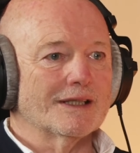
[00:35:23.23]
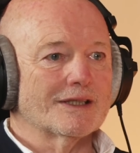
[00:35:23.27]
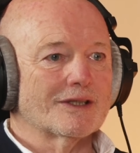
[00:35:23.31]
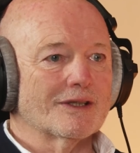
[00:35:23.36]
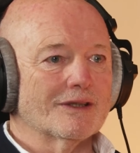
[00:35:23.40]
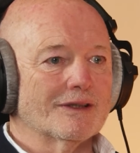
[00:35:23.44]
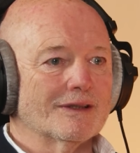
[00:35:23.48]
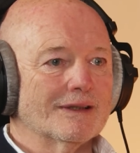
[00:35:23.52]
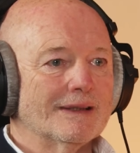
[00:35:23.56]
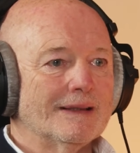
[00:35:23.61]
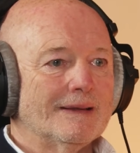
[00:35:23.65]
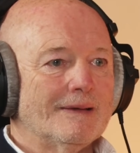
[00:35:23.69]

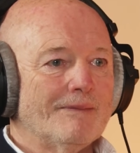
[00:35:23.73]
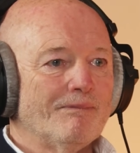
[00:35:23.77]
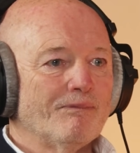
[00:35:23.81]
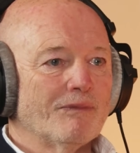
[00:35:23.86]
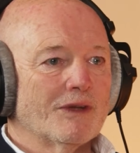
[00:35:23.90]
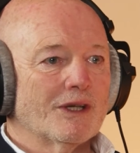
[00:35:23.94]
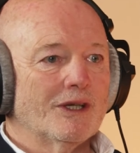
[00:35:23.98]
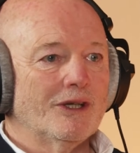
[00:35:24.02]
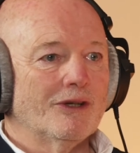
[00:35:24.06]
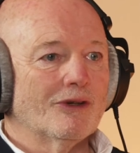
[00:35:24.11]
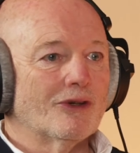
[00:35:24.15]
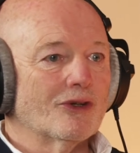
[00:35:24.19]
So
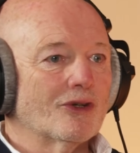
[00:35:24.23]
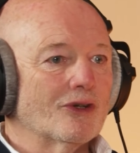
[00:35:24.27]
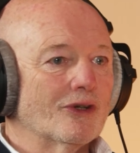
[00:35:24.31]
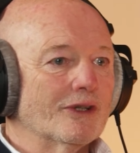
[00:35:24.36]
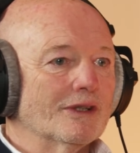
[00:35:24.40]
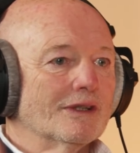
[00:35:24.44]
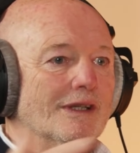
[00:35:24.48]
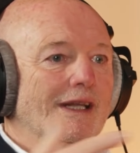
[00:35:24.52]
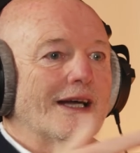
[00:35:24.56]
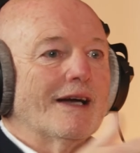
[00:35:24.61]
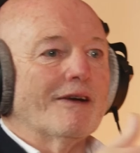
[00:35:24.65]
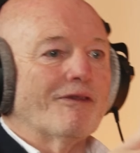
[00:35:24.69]
you're all
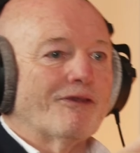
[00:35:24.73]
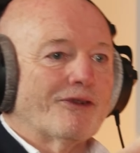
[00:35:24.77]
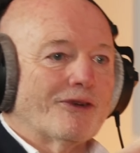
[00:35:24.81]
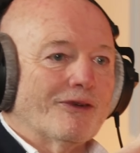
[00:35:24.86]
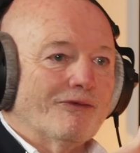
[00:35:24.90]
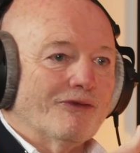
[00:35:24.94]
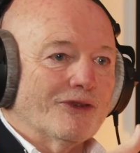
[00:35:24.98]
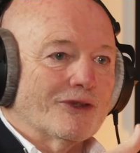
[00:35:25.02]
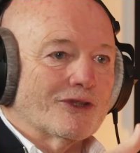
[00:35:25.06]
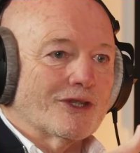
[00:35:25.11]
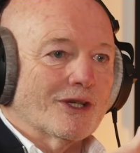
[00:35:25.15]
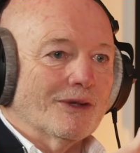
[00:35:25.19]
going left
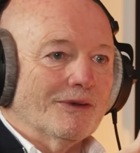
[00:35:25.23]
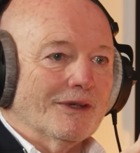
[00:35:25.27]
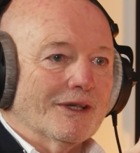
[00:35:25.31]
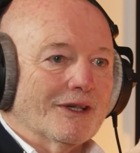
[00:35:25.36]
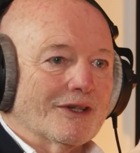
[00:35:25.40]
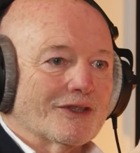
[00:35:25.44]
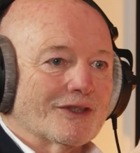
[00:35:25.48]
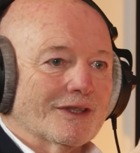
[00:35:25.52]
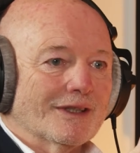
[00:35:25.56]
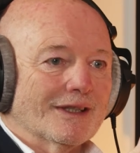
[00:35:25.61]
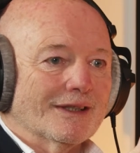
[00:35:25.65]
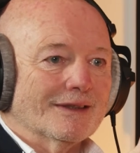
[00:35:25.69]
for 2
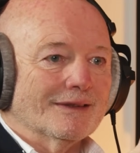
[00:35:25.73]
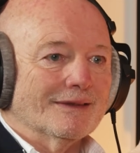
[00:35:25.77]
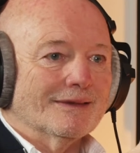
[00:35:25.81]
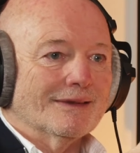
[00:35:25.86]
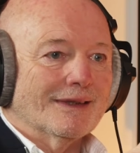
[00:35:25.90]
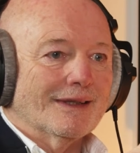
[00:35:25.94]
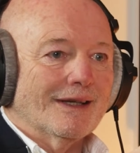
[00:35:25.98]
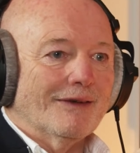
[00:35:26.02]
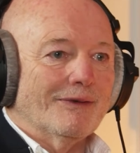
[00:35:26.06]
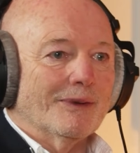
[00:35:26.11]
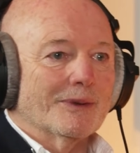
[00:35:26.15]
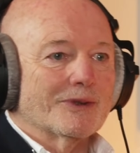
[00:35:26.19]
years, and then
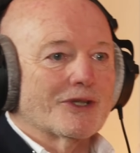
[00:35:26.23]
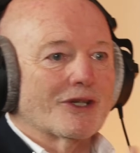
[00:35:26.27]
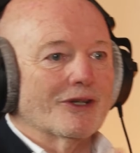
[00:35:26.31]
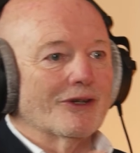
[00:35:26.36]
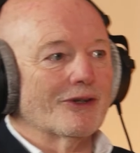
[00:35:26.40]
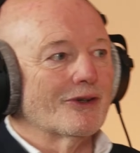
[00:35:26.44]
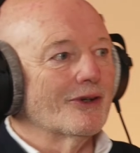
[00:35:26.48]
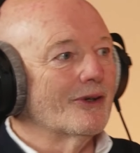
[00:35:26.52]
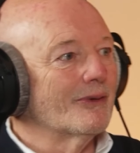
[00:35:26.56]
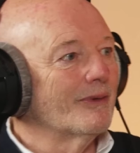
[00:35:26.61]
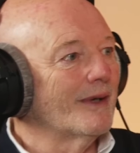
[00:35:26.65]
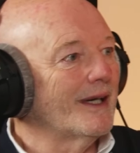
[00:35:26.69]
everybody's got to
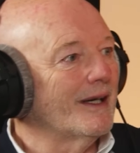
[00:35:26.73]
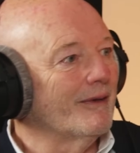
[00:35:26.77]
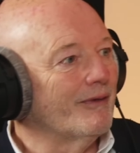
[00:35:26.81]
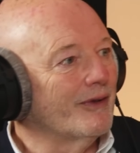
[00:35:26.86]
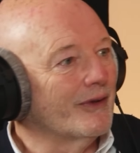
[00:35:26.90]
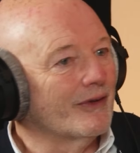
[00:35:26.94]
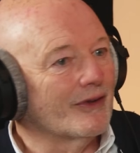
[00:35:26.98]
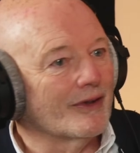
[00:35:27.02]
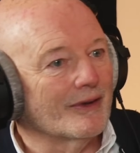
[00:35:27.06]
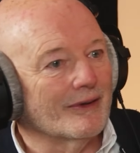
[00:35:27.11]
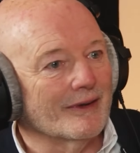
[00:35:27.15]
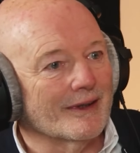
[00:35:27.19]
go right for
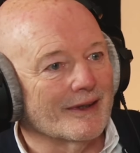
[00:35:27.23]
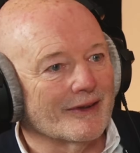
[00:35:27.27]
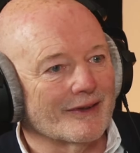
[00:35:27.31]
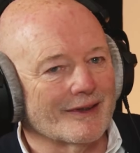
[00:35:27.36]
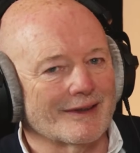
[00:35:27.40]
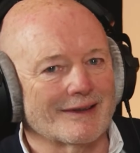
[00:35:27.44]
2 years.